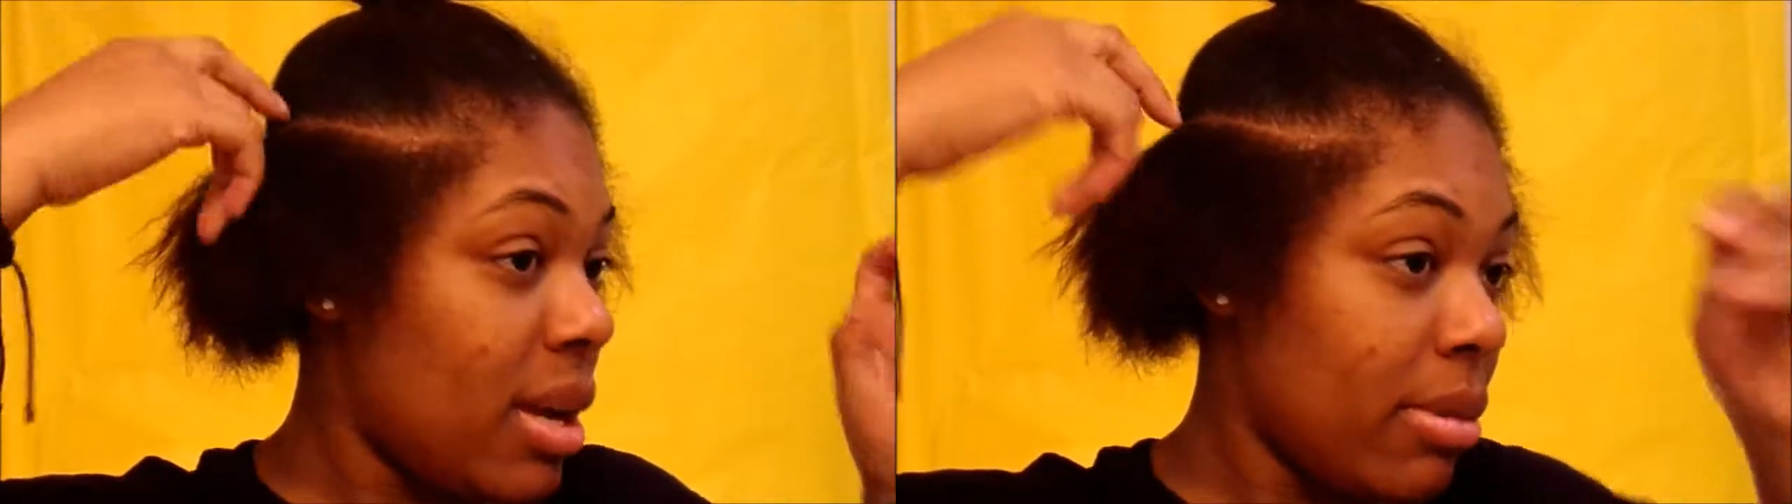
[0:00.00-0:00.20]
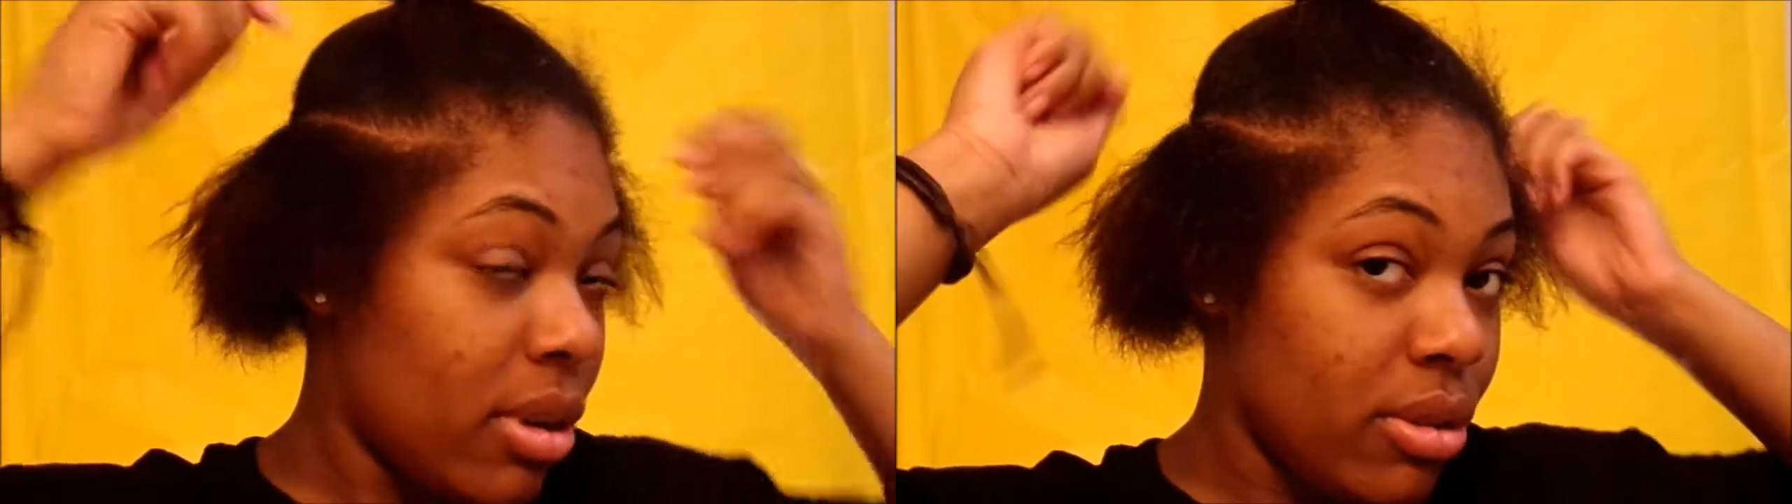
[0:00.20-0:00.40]
I'm
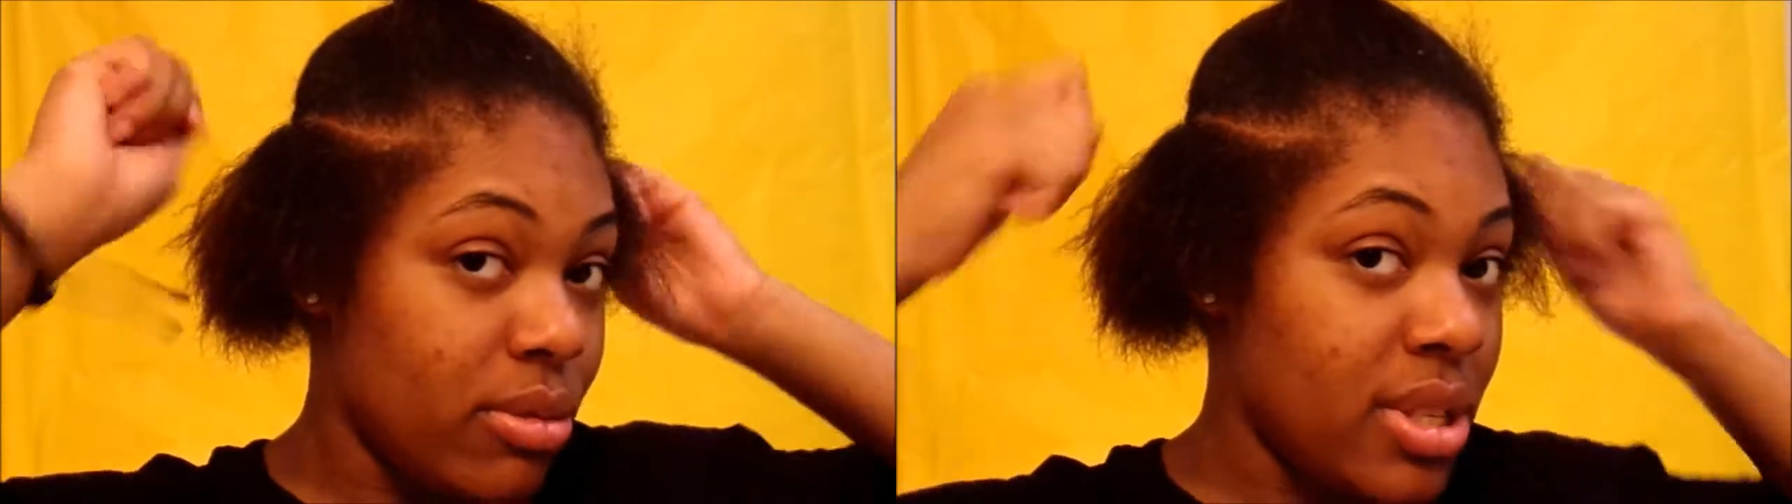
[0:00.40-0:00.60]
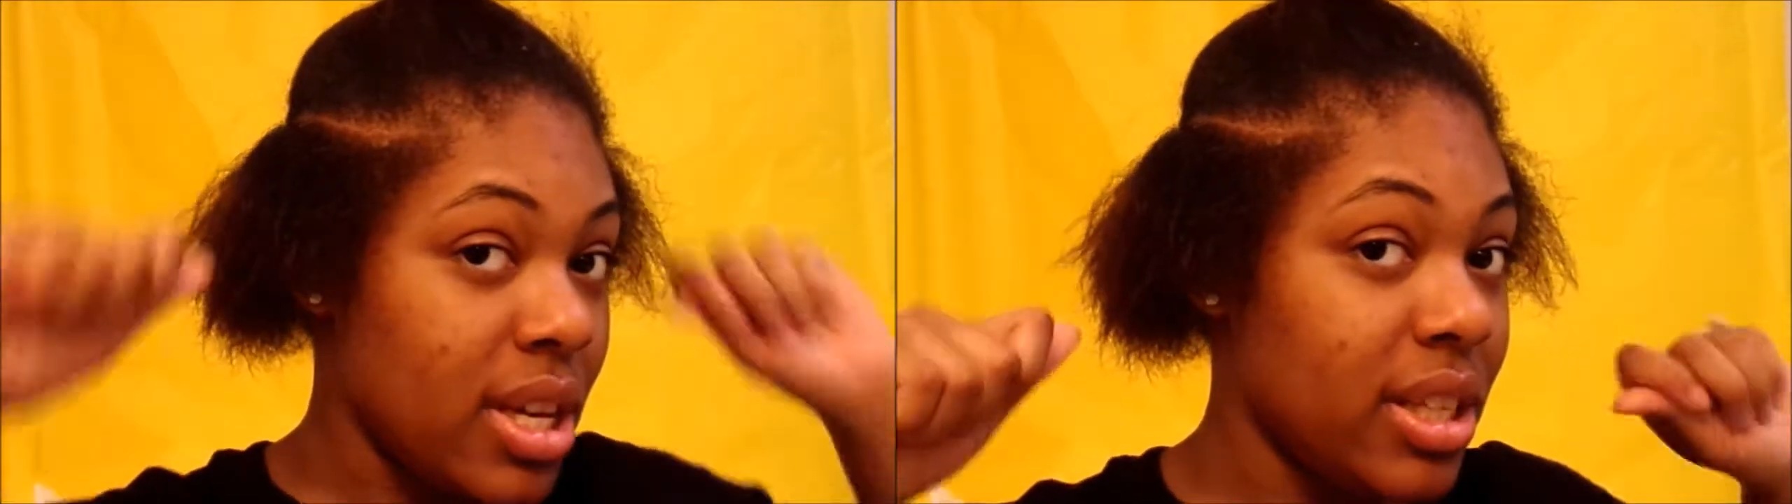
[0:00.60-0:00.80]
going to do
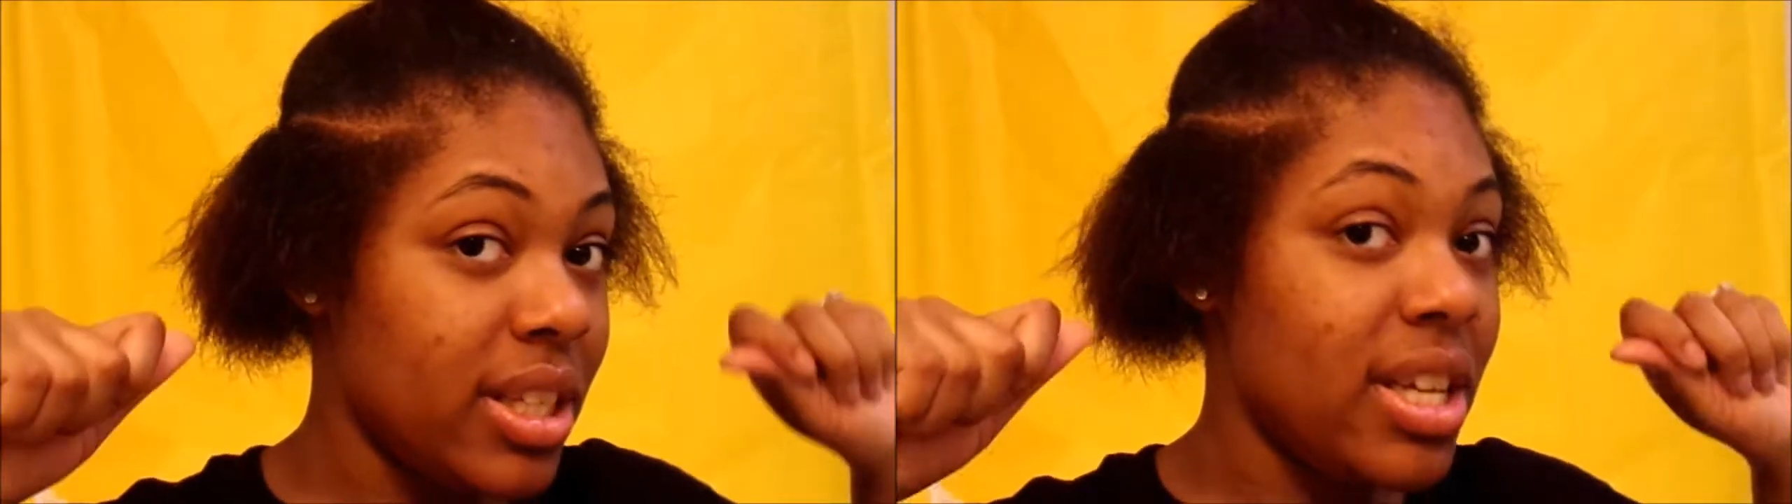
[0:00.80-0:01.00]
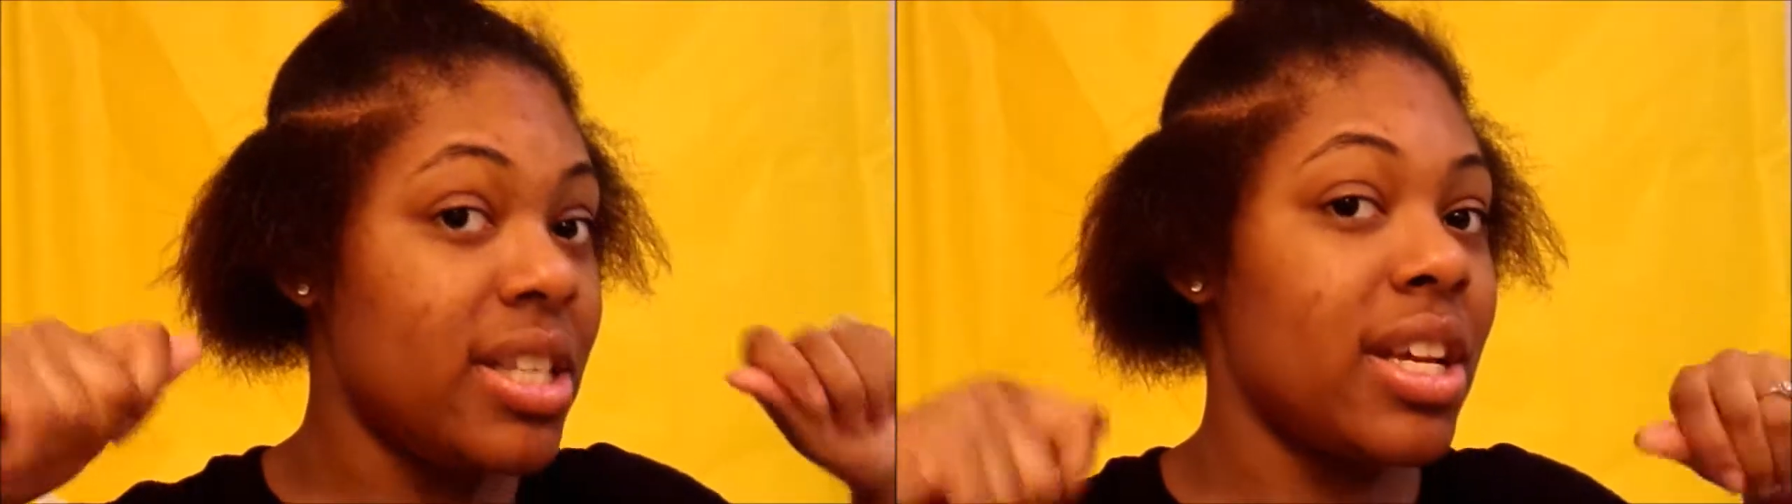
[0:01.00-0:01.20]
singlies.